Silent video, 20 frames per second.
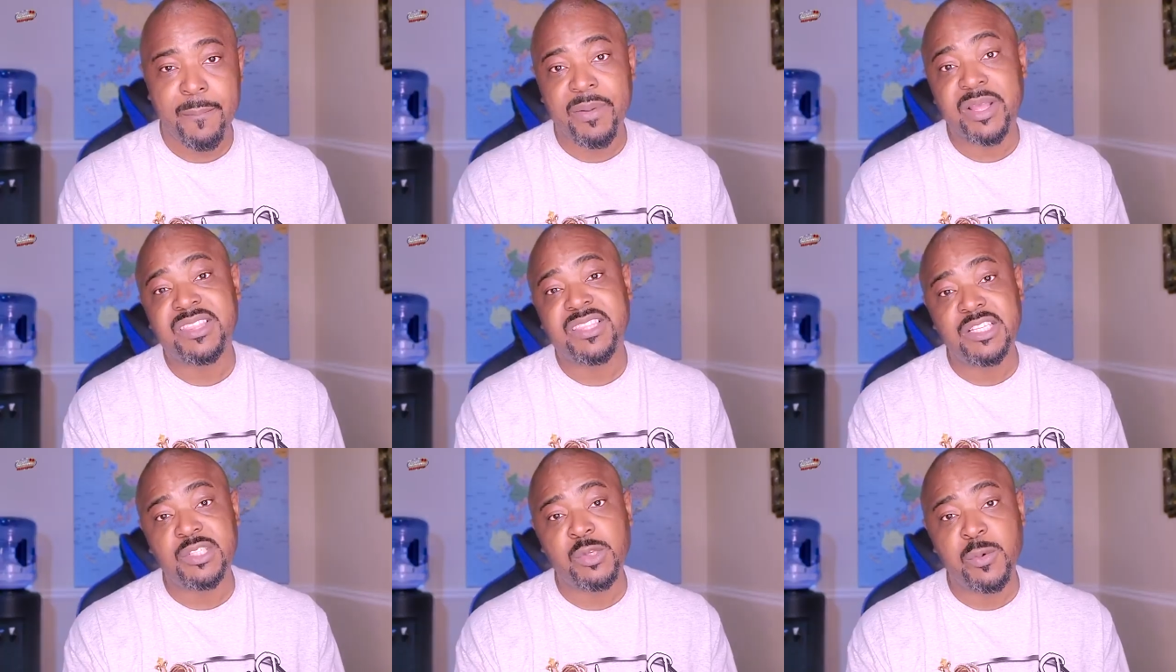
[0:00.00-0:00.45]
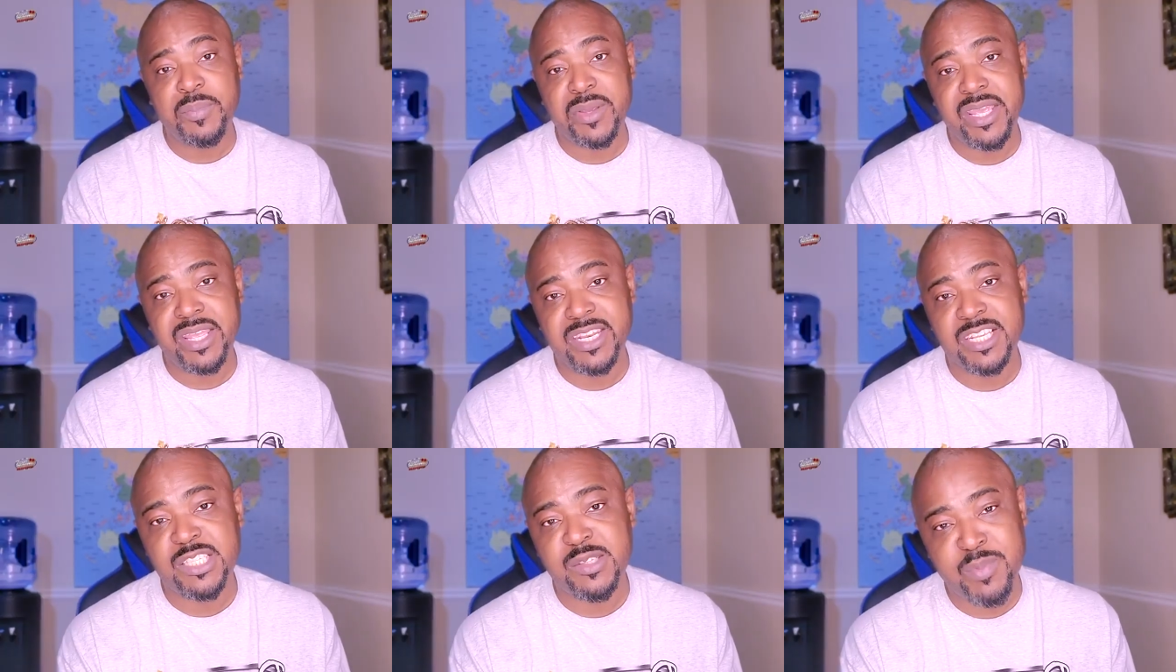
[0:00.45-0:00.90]
but this will
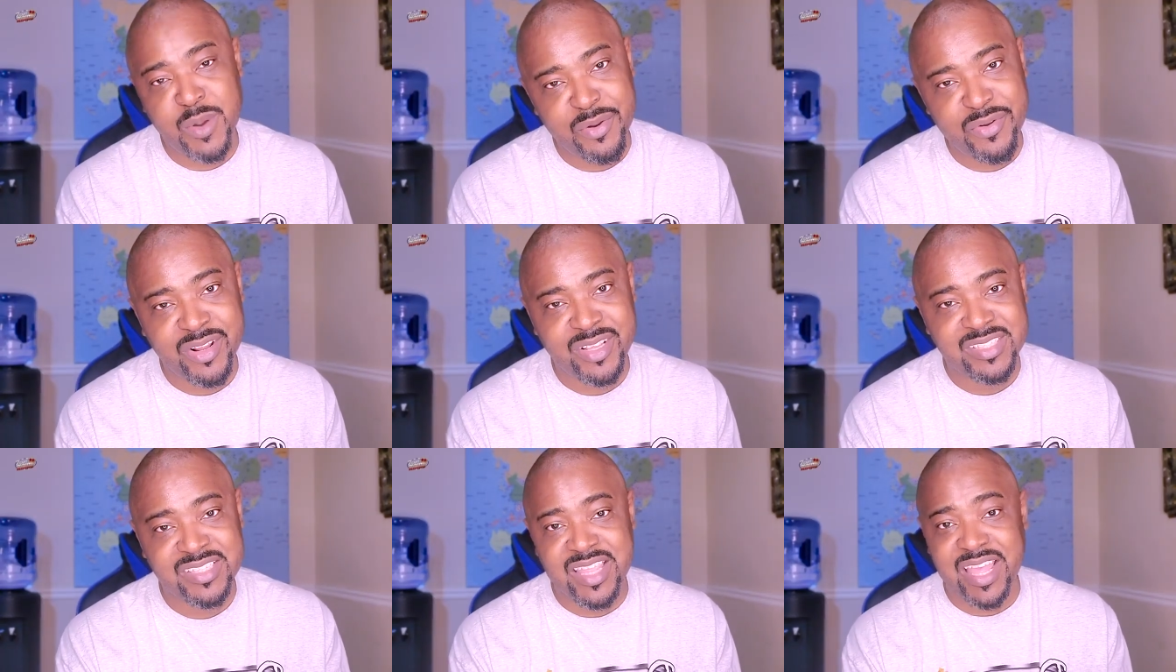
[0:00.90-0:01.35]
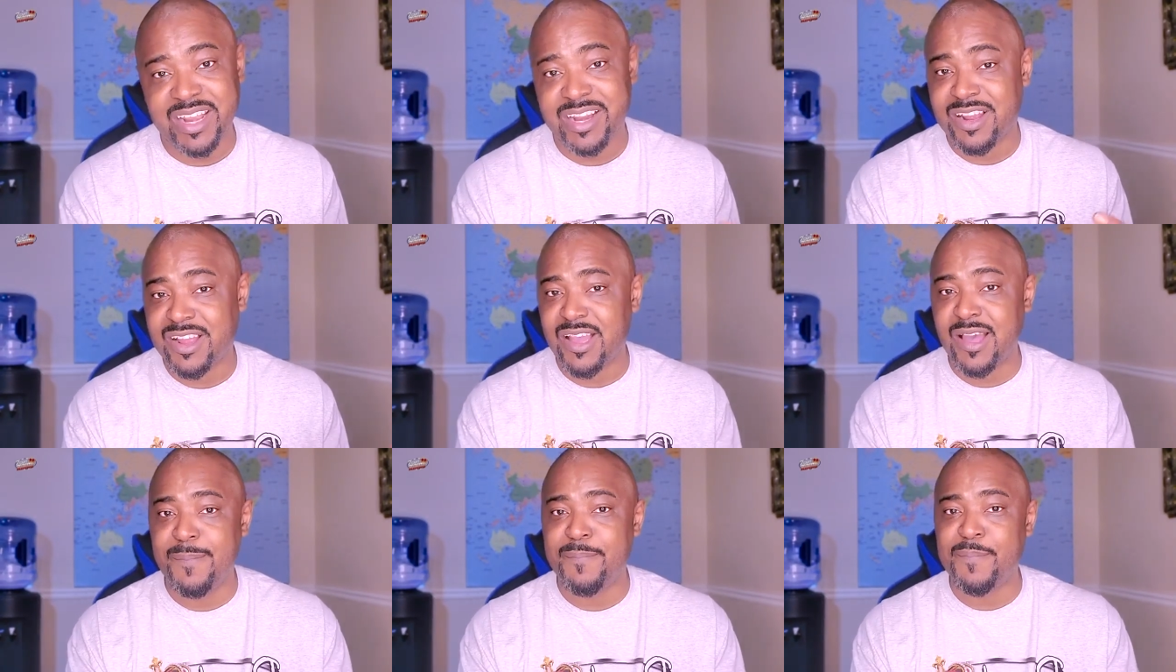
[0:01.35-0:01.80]
be an experience that
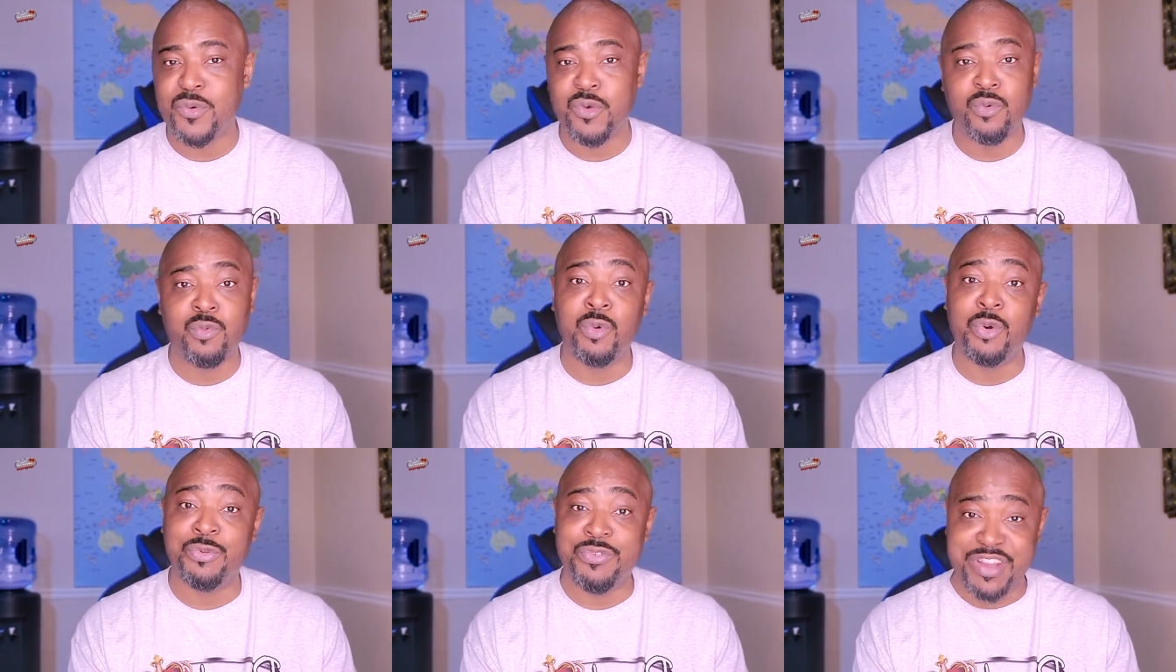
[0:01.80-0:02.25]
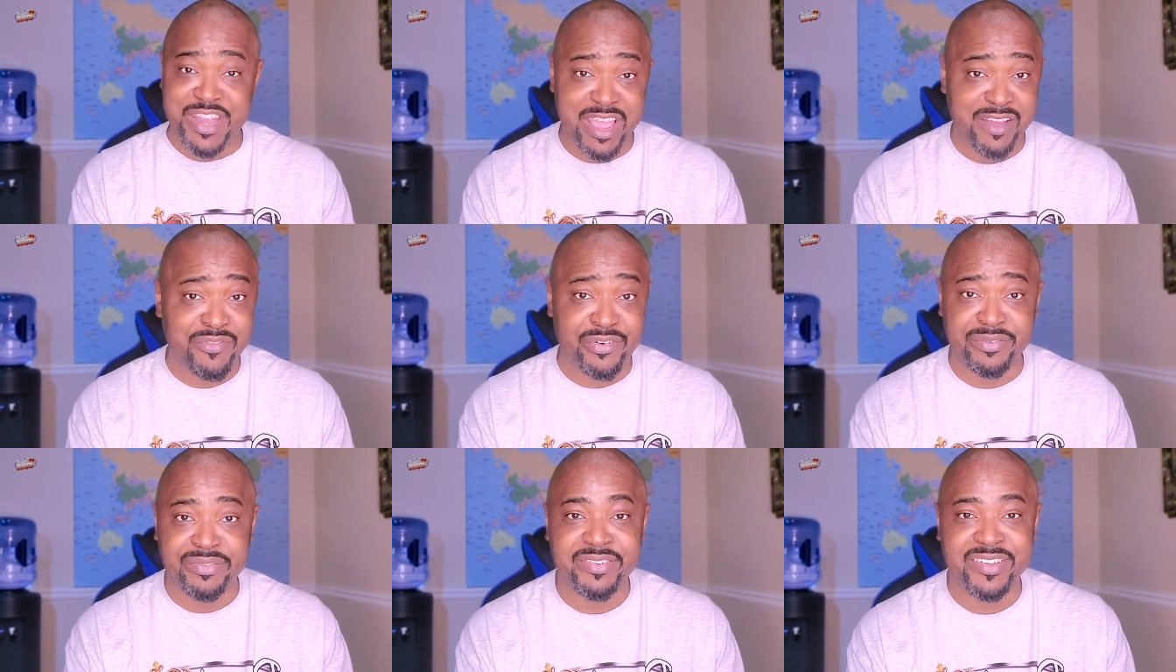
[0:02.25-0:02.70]
a couple will
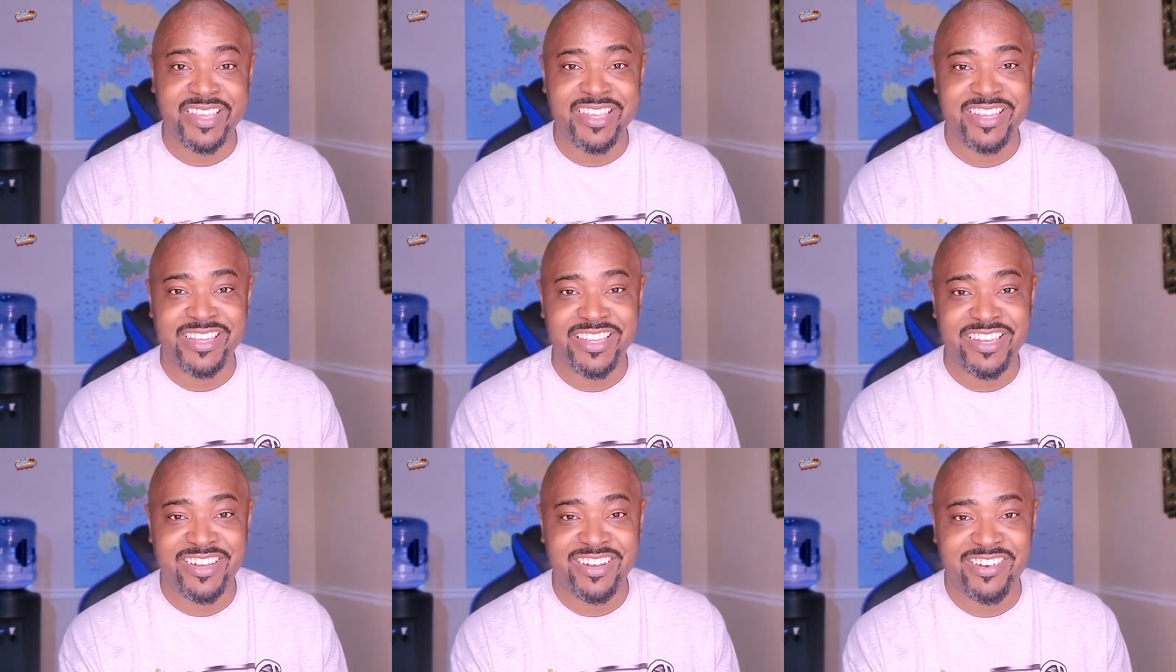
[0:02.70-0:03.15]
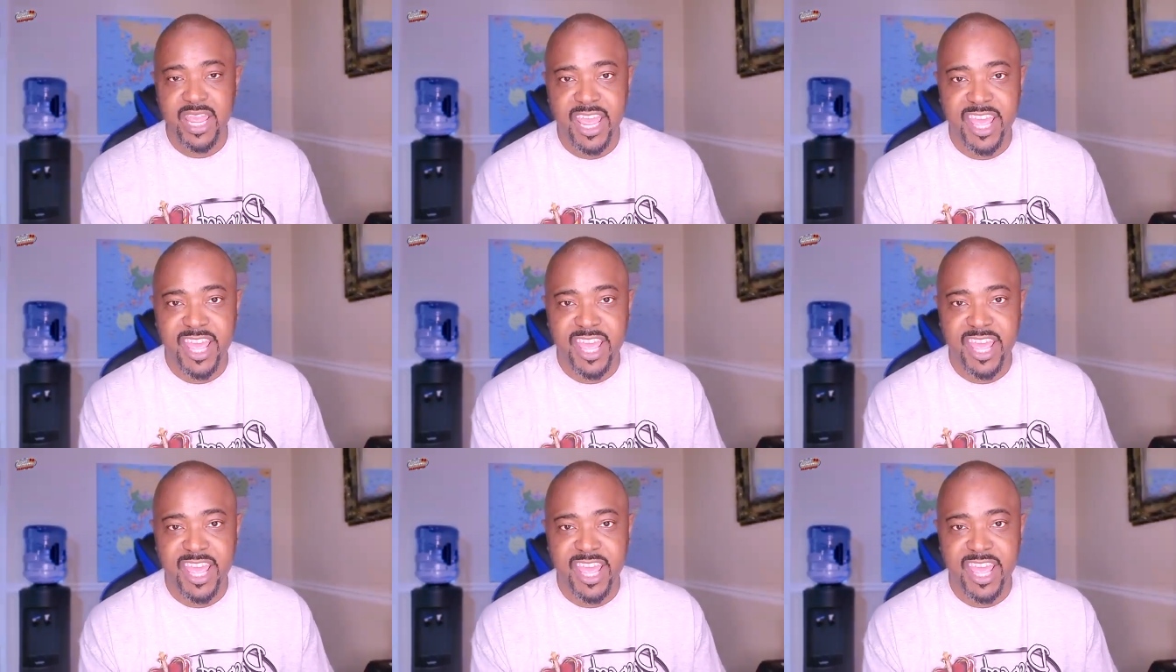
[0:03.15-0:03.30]
never forget.